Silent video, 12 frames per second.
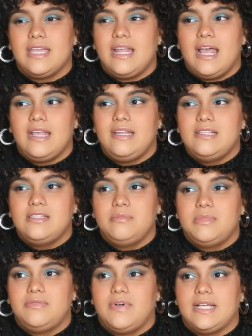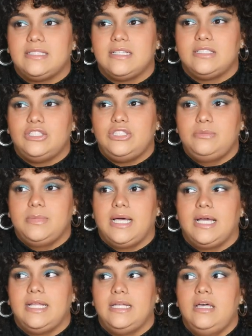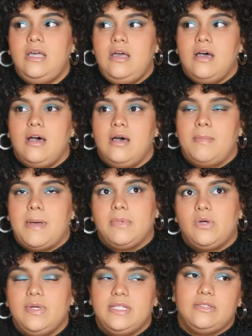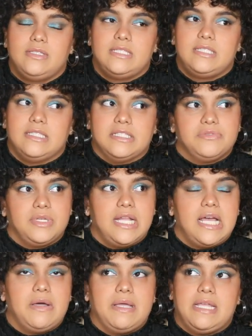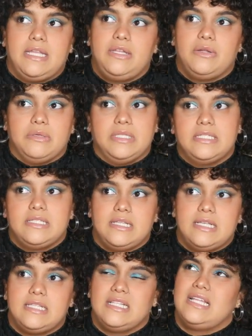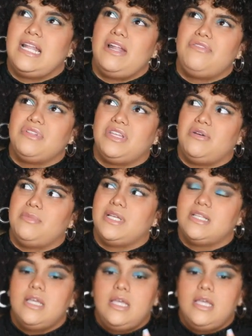I need some advice. Like, do you mind? I'm going through this and this right now, and you know, and this and this, and then I don't really know because.